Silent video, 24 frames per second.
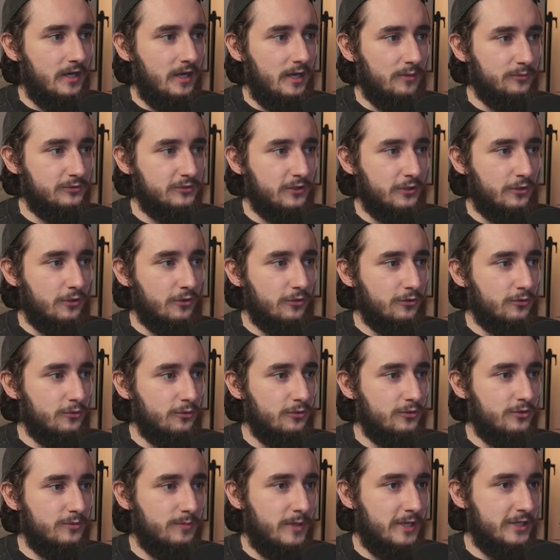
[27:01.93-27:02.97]
So I go through
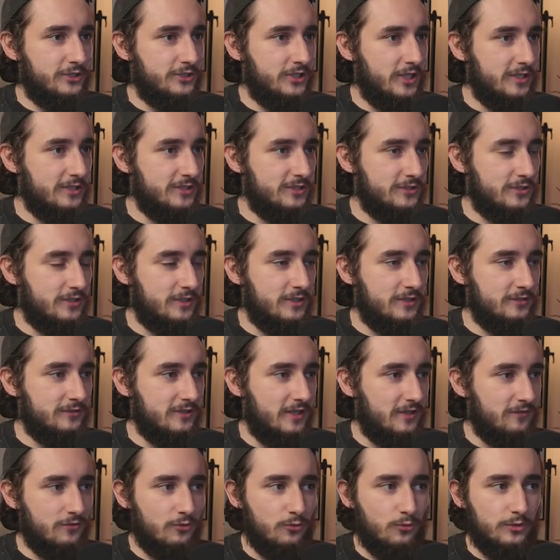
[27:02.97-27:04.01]
and make changes to this
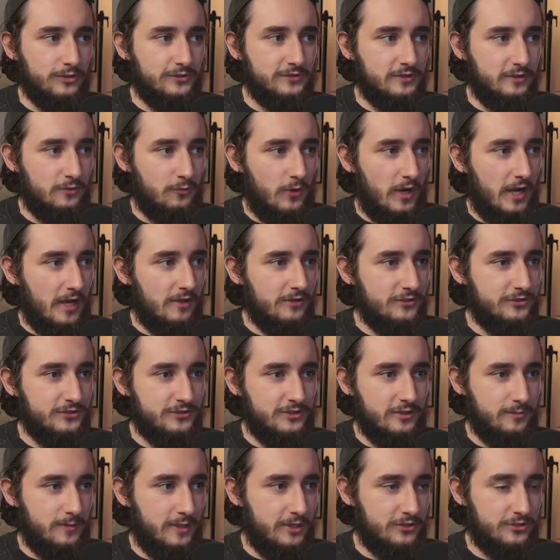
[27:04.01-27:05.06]
every once in a while just
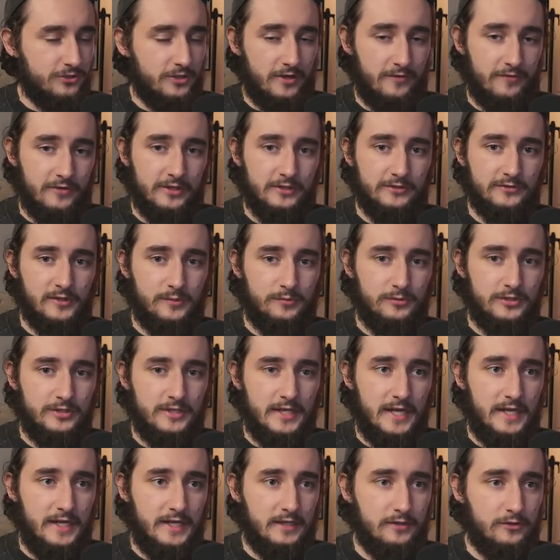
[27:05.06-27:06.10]
to make sure everything's up to
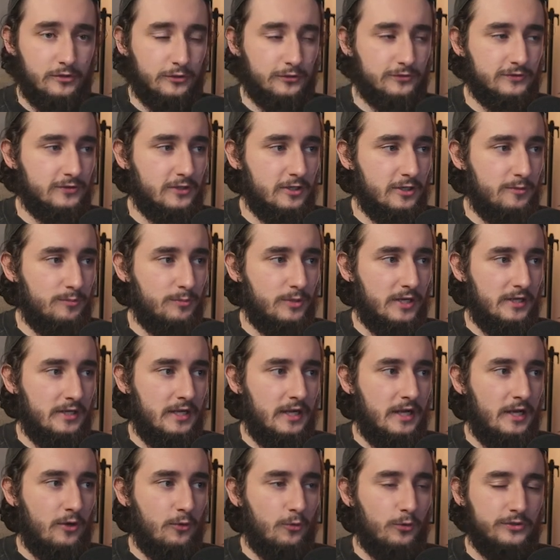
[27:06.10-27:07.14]
date and looks good. But
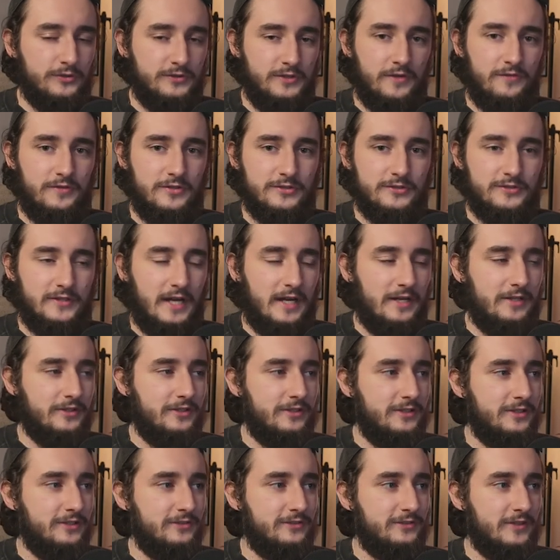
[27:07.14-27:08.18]
once you have this dialed
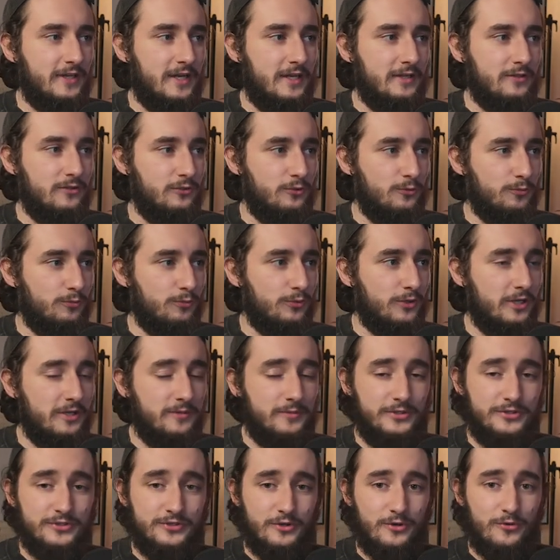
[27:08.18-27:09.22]
in and set, you pretty
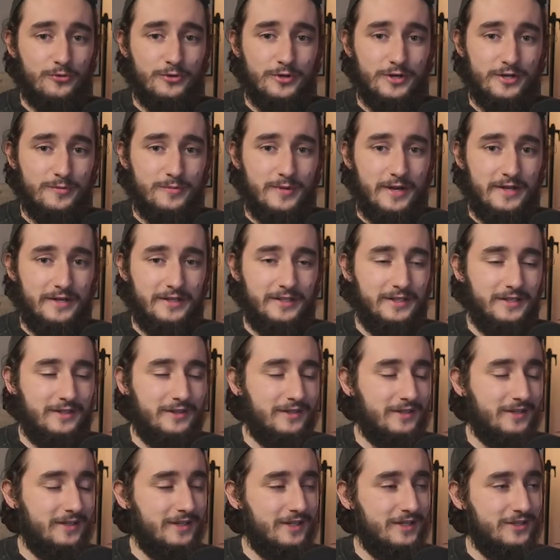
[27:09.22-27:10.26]
much don't worry about
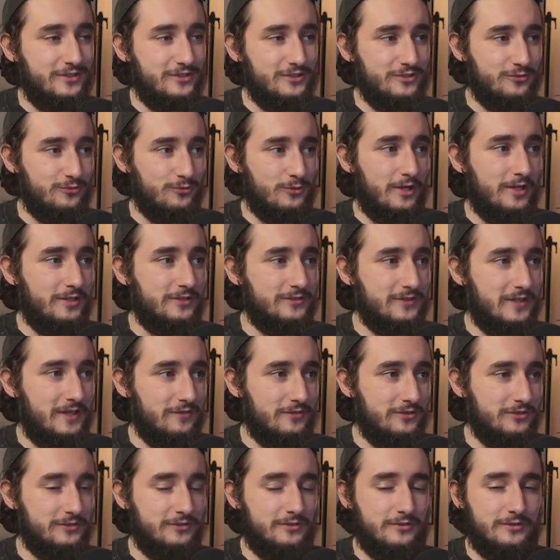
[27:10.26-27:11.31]
anything. It just runs
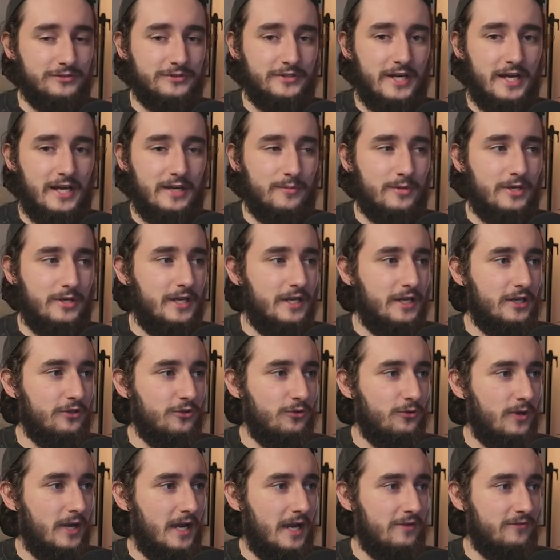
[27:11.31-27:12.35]
every single time
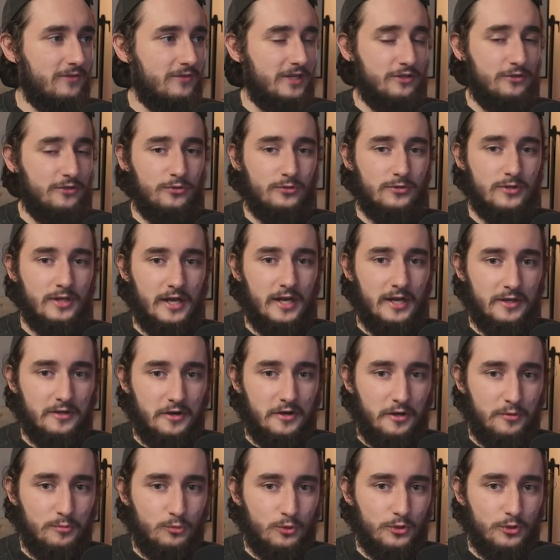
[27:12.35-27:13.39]
you have a new client
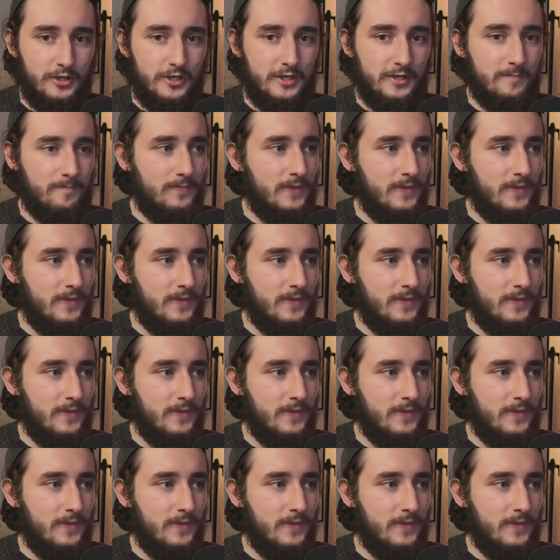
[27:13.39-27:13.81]
onboarding.